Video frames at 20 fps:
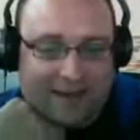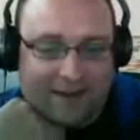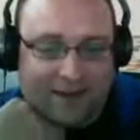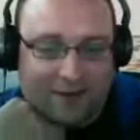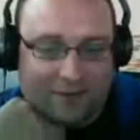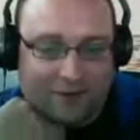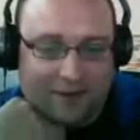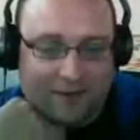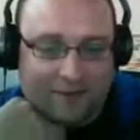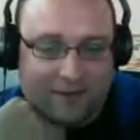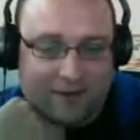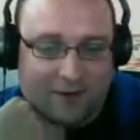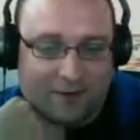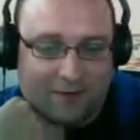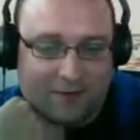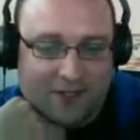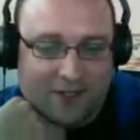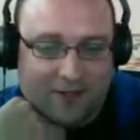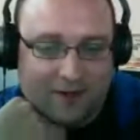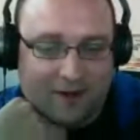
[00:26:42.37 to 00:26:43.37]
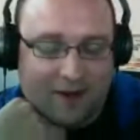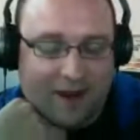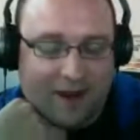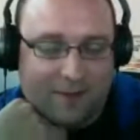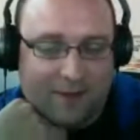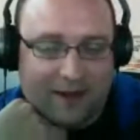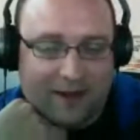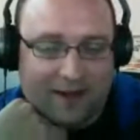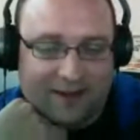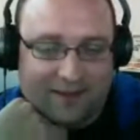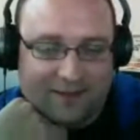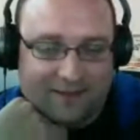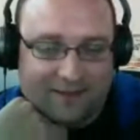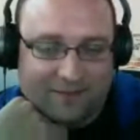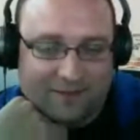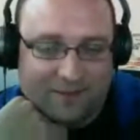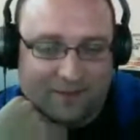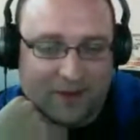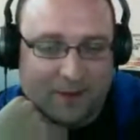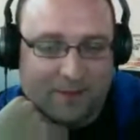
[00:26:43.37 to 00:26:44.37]
coloring of the original iMac
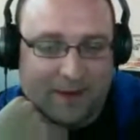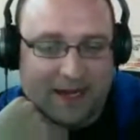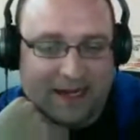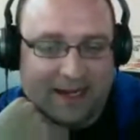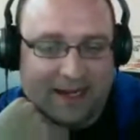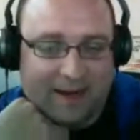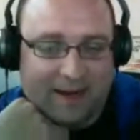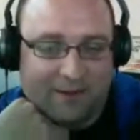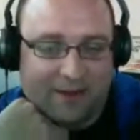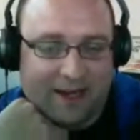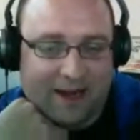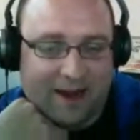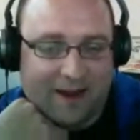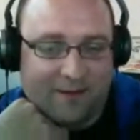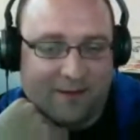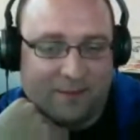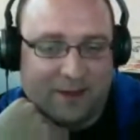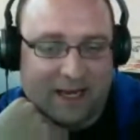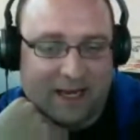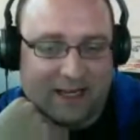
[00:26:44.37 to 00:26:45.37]
and make That's it what they tried with the